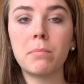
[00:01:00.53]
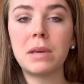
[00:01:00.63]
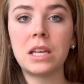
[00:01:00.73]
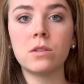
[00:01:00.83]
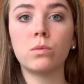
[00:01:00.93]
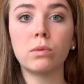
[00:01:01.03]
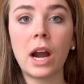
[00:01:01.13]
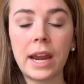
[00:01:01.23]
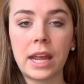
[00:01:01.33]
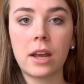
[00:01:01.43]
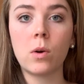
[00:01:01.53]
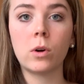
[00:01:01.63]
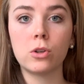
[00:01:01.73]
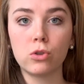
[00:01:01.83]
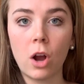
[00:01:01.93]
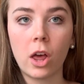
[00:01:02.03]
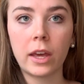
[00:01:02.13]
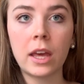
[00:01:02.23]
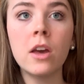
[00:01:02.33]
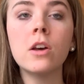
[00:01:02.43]
means writing or
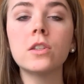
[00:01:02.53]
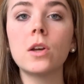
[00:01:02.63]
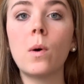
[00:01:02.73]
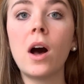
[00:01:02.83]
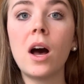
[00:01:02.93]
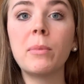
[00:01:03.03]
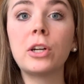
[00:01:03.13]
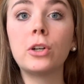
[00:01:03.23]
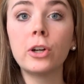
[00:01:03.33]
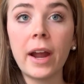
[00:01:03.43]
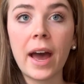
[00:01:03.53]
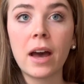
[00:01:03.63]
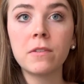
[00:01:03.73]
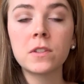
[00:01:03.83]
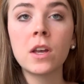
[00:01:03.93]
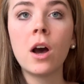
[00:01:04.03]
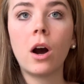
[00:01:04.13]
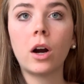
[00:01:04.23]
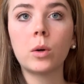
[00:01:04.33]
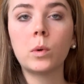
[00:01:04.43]
drawing. So homographs
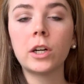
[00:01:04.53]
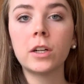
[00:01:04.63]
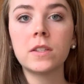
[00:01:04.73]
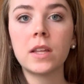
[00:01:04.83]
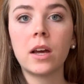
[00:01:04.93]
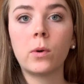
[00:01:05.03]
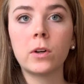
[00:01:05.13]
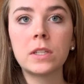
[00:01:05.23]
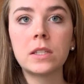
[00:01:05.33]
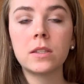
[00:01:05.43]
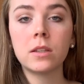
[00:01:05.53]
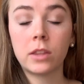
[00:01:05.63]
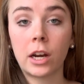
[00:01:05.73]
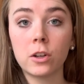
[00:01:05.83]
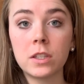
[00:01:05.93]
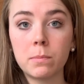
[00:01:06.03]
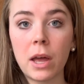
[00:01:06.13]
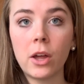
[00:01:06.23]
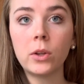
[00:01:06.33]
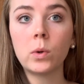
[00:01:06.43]
are words that are
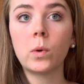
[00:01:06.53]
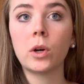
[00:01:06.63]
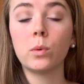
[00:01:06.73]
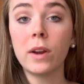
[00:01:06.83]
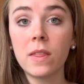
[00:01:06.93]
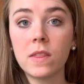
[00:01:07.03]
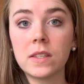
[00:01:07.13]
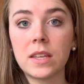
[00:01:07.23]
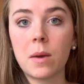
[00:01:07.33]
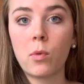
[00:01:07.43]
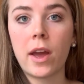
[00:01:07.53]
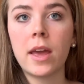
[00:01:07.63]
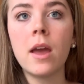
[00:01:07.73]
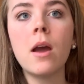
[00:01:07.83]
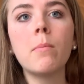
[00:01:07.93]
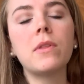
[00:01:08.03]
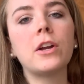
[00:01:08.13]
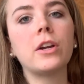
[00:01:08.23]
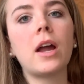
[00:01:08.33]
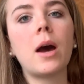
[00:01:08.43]
spelled or written the same way, but
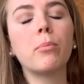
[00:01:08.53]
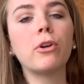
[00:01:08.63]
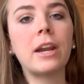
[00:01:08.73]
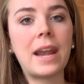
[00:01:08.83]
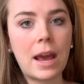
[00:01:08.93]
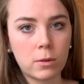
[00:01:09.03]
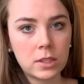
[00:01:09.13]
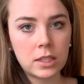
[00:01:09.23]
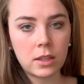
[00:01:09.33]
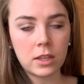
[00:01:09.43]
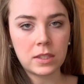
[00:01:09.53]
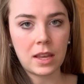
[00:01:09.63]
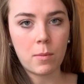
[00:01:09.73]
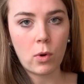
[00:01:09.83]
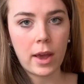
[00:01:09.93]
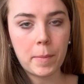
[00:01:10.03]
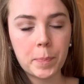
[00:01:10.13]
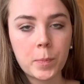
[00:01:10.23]
they're not pronounced the same way.